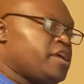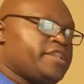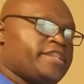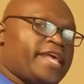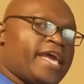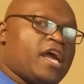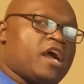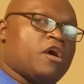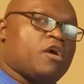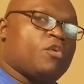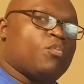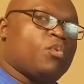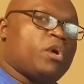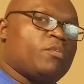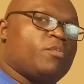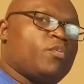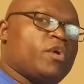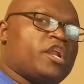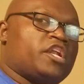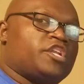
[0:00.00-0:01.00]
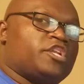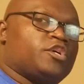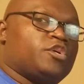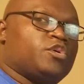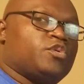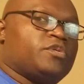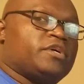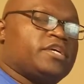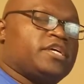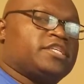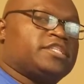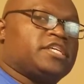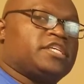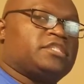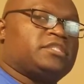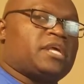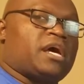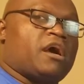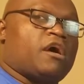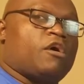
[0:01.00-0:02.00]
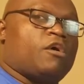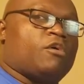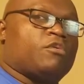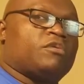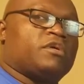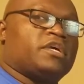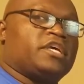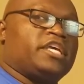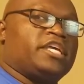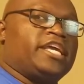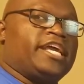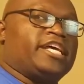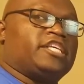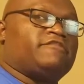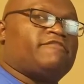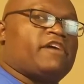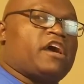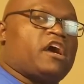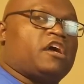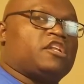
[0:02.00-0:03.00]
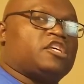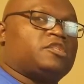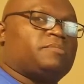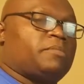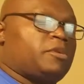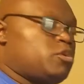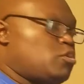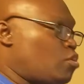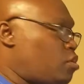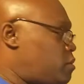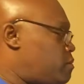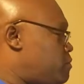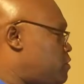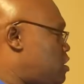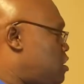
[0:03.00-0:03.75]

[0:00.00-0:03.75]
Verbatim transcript: Now, what we want to do is install ES File Explorer.